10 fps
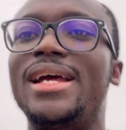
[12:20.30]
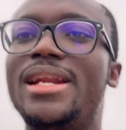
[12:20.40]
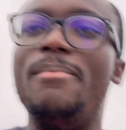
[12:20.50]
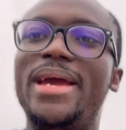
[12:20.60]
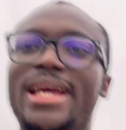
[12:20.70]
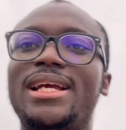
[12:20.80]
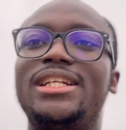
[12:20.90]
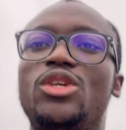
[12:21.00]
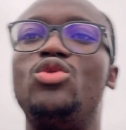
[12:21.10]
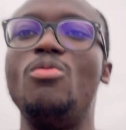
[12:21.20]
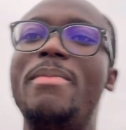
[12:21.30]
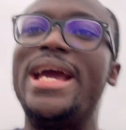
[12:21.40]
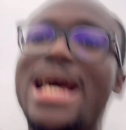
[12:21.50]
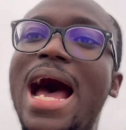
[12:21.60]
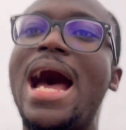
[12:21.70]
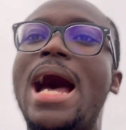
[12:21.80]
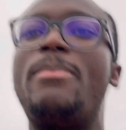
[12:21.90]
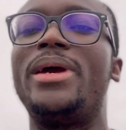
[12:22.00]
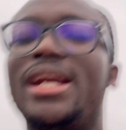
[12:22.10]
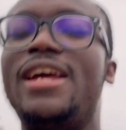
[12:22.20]
they do
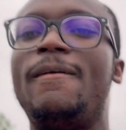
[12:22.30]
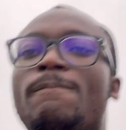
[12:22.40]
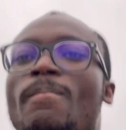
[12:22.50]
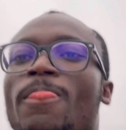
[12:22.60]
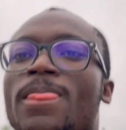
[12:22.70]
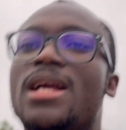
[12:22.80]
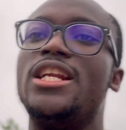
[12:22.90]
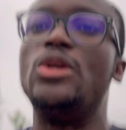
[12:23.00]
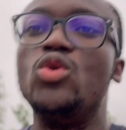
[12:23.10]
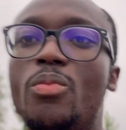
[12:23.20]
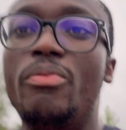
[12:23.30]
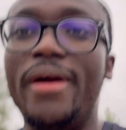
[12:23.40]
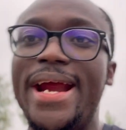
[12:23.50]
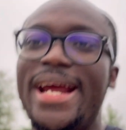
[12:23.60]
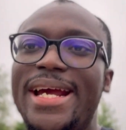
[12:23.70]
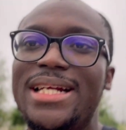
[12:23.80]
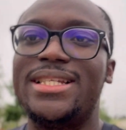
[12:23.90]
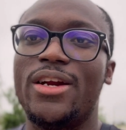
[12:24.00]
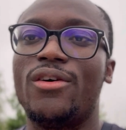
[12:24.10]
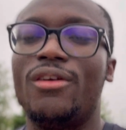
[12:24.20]
makeup and they do braids
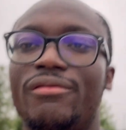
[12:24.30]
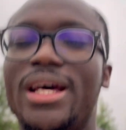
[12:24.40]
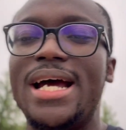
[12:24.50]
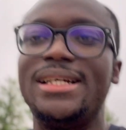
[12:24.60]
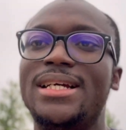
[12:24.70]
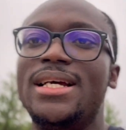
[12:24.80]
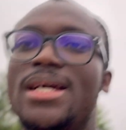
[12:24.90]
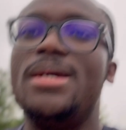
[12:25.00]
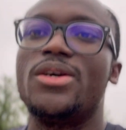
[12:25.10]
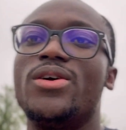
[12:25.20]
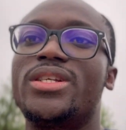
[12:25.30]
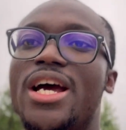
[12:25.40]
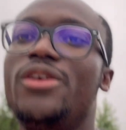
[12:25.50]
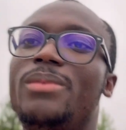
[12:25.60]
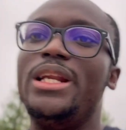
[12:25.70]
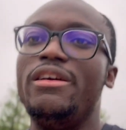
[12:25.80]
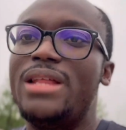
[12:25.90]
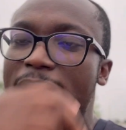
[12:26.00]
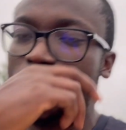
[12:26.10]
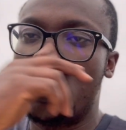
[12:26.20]
and all of that. Because can you believe
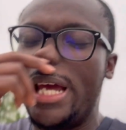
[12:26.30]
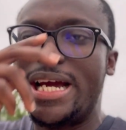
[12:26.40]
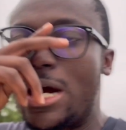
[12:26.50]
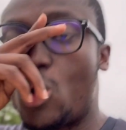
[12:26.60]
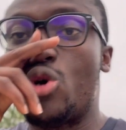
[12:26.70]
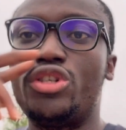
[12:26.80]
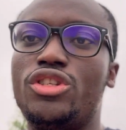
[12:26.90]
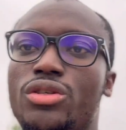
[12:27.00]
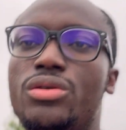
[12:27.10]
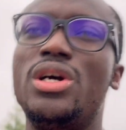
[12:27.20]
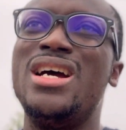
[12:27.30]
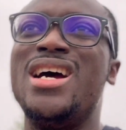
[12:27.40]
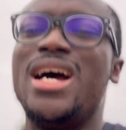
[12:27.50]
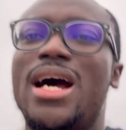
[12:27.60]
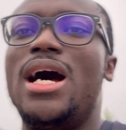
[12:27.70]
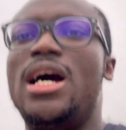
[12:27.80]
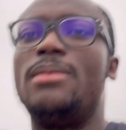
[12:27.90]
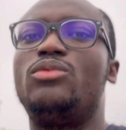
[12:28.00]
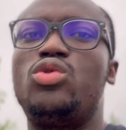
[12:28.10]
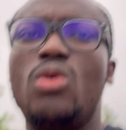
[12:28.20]
that it can cost you
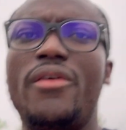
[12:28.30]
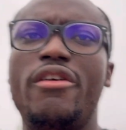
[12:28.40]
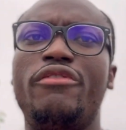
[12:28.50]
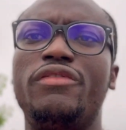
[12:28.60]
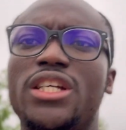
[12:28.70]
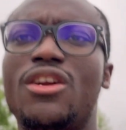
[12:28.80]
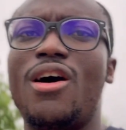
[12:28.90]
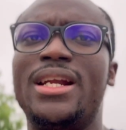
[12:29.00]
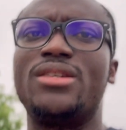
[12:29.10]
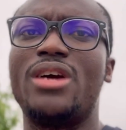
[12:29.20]
$250,